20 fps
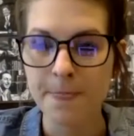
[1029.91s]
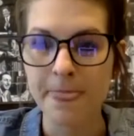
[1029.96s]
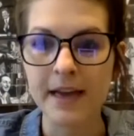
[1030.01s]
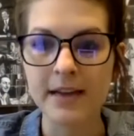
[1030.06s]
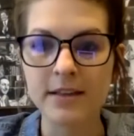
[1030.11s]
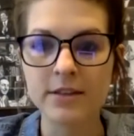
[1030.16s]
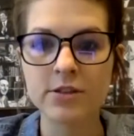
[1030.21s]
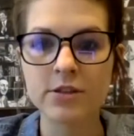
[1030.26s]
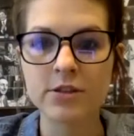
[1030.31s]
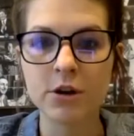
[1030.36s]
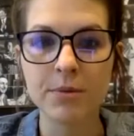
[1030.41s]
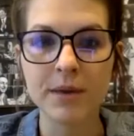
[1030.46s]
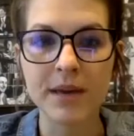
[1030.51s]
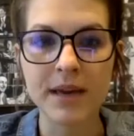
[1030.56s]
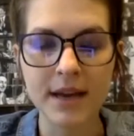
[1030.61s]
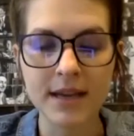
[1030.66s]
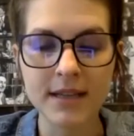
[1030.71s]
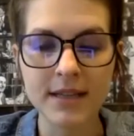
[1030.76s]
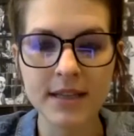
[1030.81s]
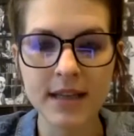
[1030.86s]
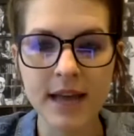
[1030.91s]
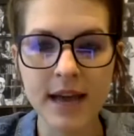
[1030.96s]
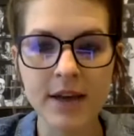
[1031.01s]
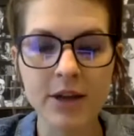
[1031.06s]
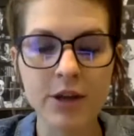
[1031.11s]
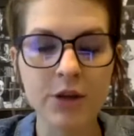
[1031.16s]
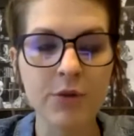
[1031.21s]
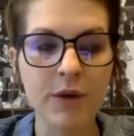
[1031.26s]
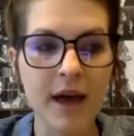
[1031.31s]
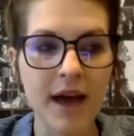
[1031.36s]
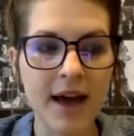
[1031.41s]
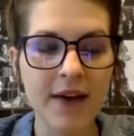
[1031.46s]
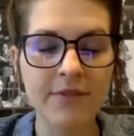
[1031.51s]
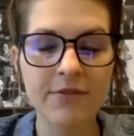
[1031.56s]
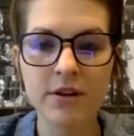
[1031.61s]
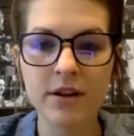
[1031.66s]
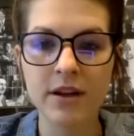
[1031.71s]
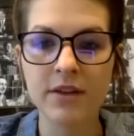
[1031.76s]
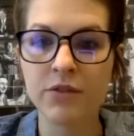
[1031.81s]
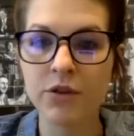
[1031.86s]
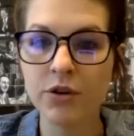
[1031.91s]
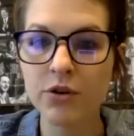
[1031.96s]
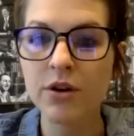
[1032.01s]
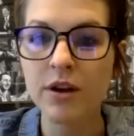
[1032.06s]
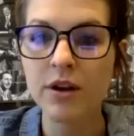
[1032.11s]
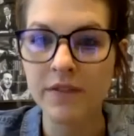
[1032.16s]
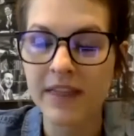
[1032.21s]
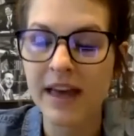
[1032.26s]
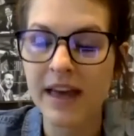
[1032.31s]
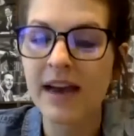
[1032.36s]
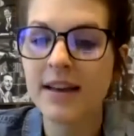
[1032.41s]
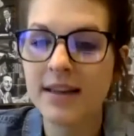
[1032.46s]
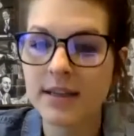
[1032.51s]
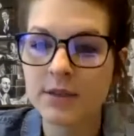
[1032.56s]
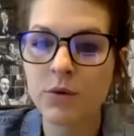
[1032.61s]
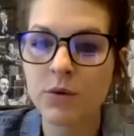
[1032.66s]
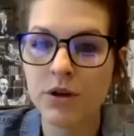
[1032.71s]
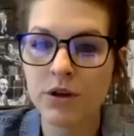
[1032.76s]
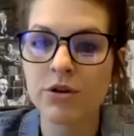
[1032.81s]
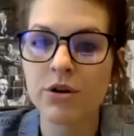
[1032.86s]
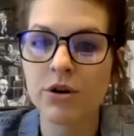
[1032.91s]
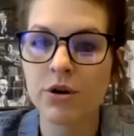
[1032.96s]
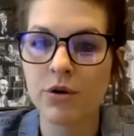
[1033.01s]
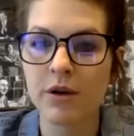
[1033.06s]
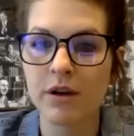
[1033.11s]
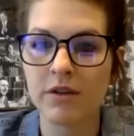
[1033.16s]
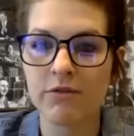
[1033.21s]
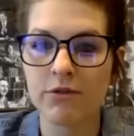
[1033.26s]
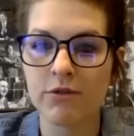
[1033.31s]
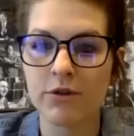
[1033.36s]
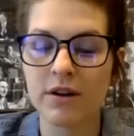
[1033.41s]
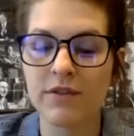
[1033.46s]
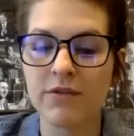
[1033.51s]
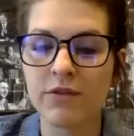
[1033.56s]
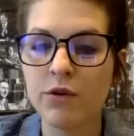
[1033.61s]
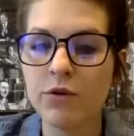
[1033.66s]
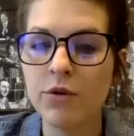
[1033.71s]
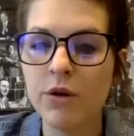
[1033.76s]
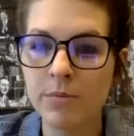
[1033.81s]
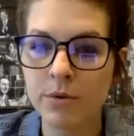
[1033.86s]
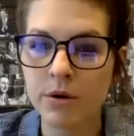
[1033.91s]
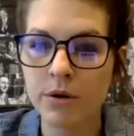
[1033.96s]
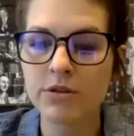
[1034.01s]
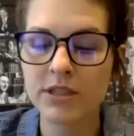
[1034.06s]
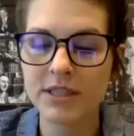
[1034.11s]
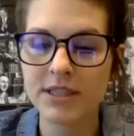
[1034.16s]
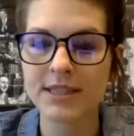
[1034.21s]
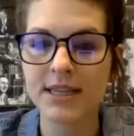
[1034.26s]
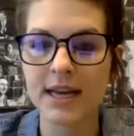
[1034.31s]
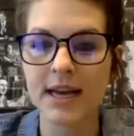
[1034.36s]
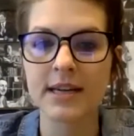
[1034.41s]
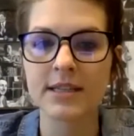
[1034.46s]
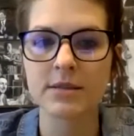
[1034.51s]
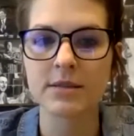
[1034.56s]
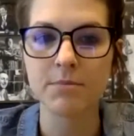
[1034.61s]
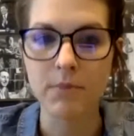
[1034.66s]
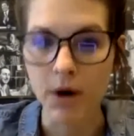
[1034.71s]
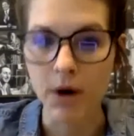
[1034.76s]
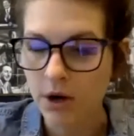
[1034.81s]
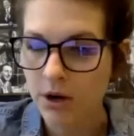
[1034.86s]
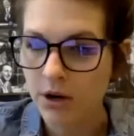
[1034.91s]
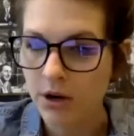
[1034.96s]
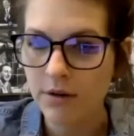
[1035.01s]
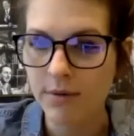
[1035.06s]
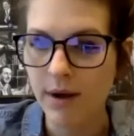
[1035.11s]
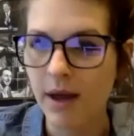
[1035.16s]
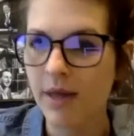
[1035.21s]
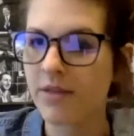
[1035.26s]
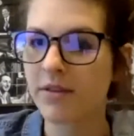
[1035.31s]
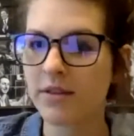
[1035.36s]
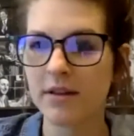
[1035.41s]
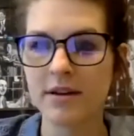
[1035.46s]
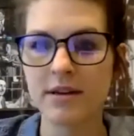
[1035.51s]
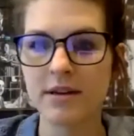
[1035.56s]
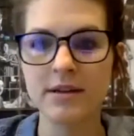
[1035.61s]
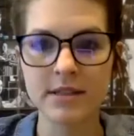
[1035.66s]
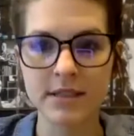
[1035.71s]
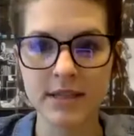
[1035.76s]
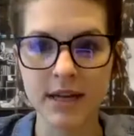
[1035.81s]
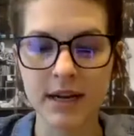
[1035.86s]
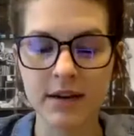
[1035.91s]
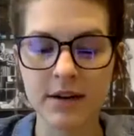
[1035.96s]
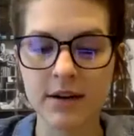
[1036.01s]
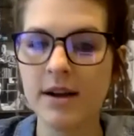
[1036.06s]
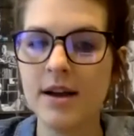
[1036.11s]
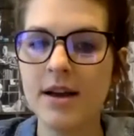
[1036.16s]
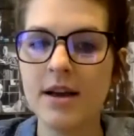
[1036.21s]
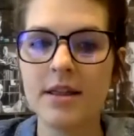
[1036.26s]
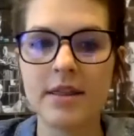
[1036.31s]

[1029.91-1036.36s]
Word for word: And so because of that, you have, if you're, if that is what you're going for, if you approach design as a marketer rather than a designer,